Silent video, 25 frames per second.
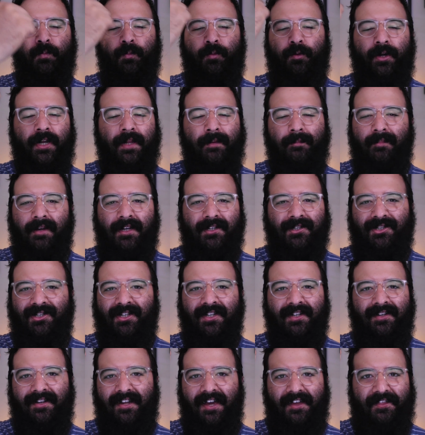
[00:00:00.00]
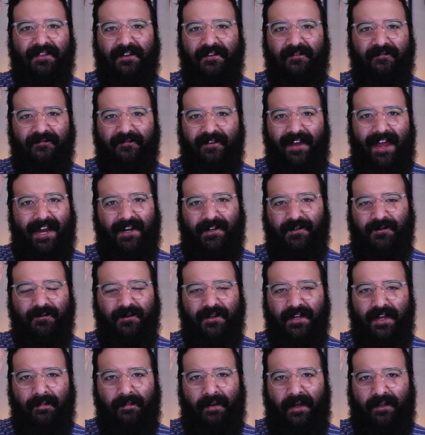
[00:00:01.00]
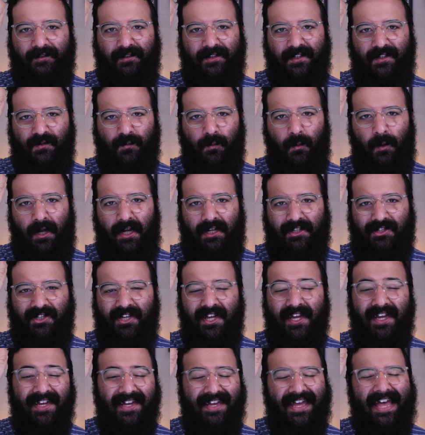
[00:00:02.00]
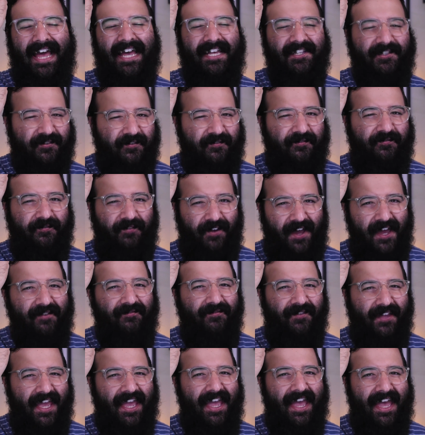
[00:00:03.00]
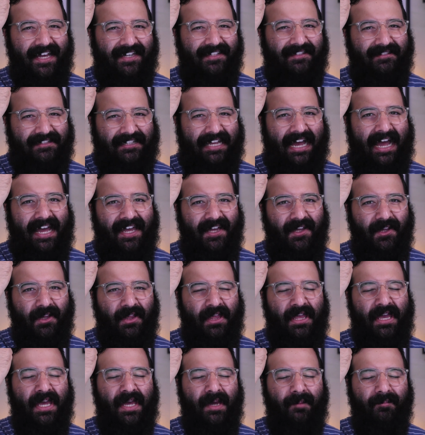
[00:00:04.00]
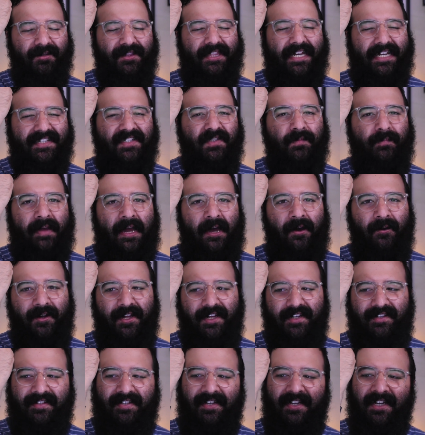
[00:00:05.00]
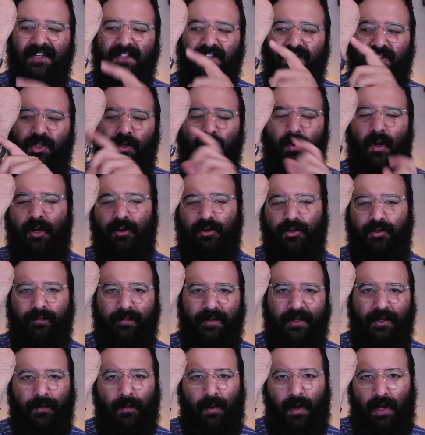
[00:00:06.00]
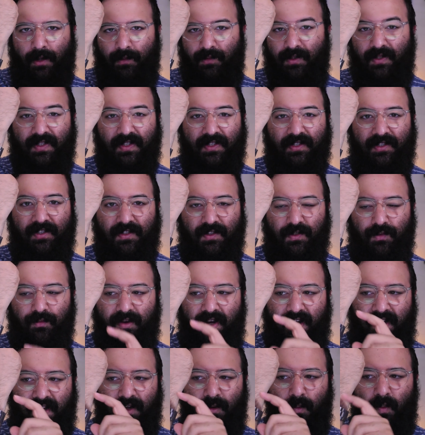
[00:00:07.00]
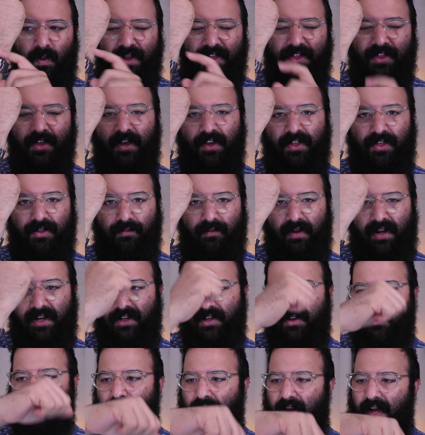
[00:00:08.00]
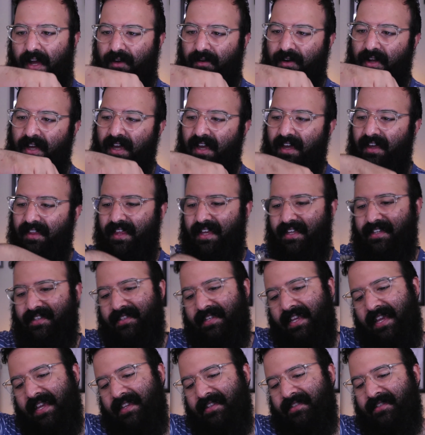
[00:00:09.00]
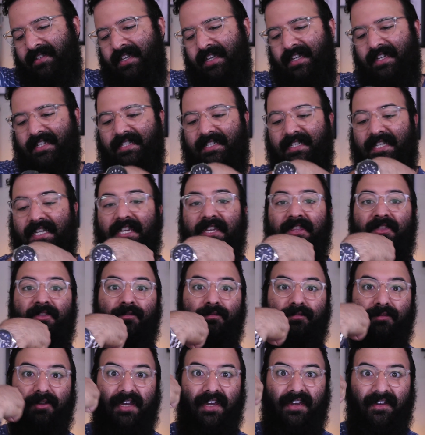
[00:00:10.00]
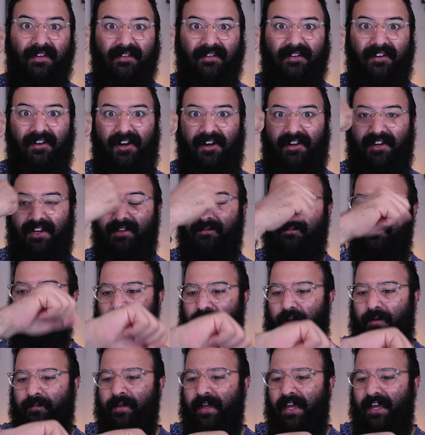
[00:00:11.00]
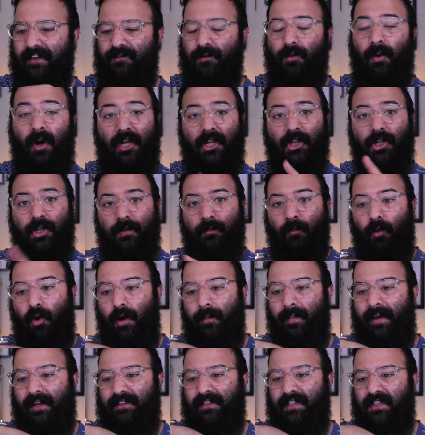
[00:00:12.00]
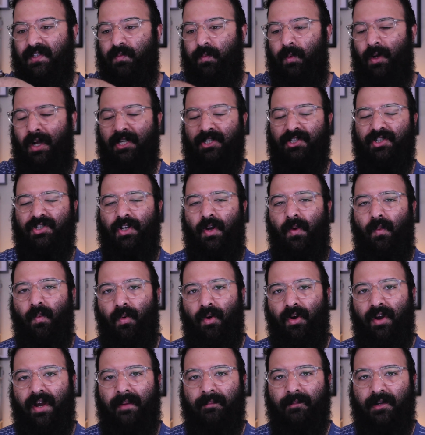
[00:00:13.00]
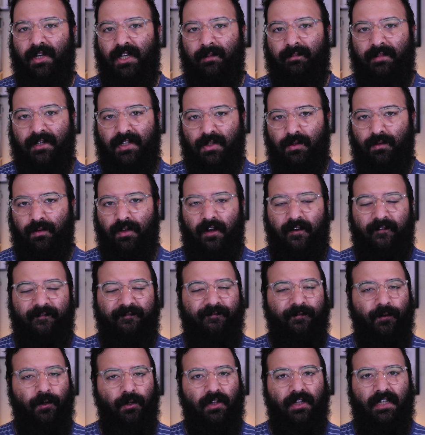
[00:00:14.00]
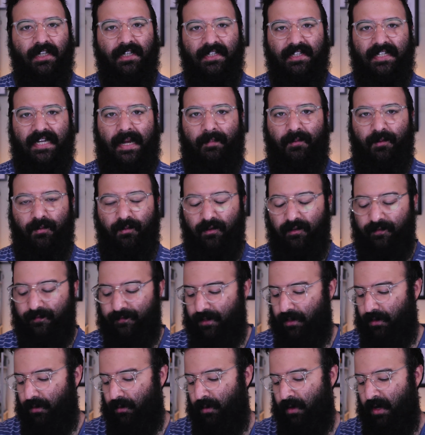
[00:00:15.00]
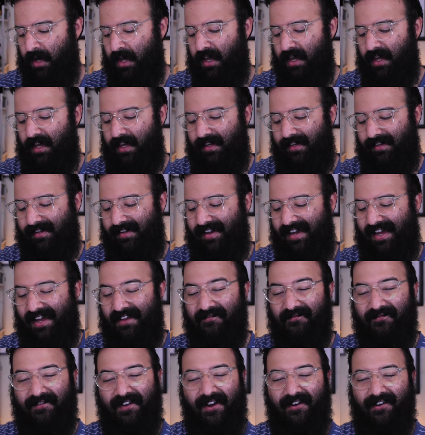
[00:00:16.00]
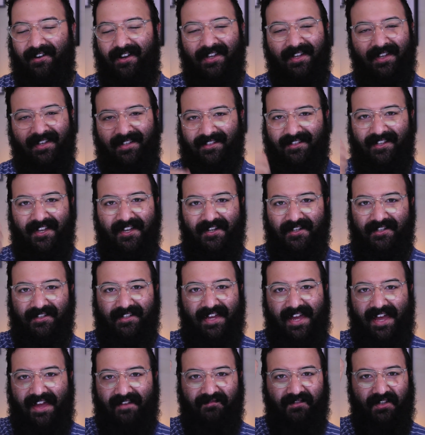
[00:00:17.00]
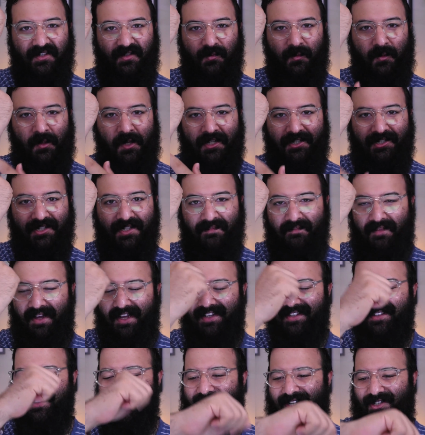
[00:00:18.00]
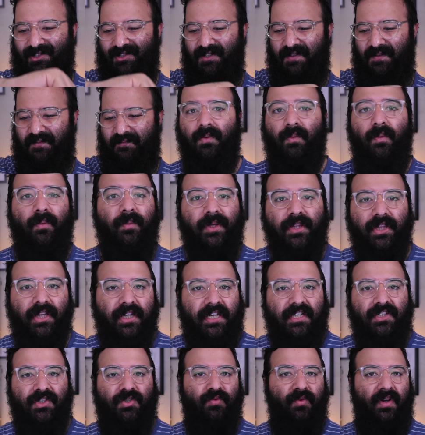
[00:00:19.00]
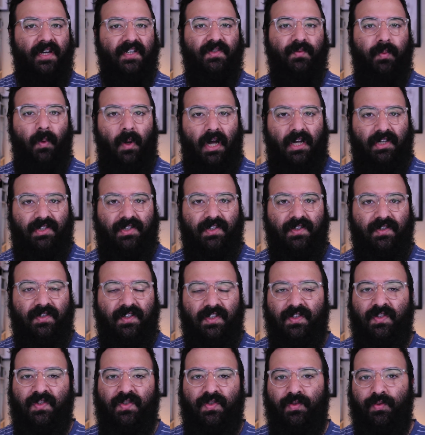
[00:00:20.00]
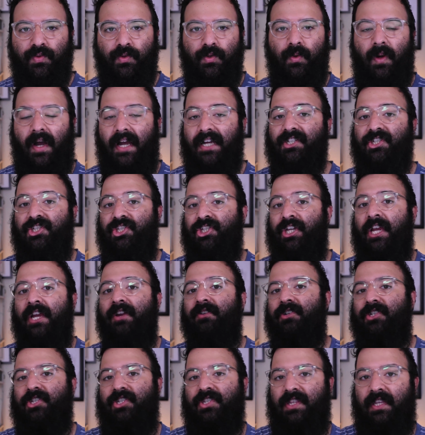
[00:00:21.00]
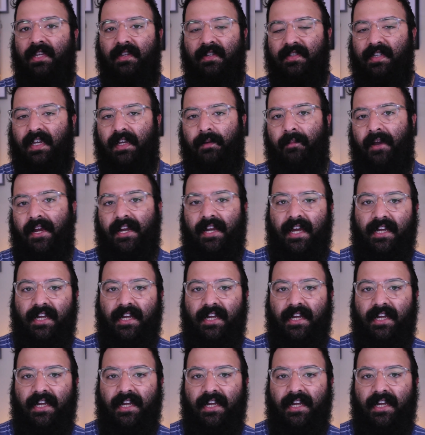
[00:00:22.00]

pretty much nothing factory about this watch. It has a 5KX dial, but that's about it. 200 meter water resistance rating with a threaded crown that says T3 on it. So if you want to learn more about this watch, don't worry, I'm going to be doing a full in-depth review, and I'm very excited to have this watch in my collection. And when we look at dress watches, it's true, I cherish things like my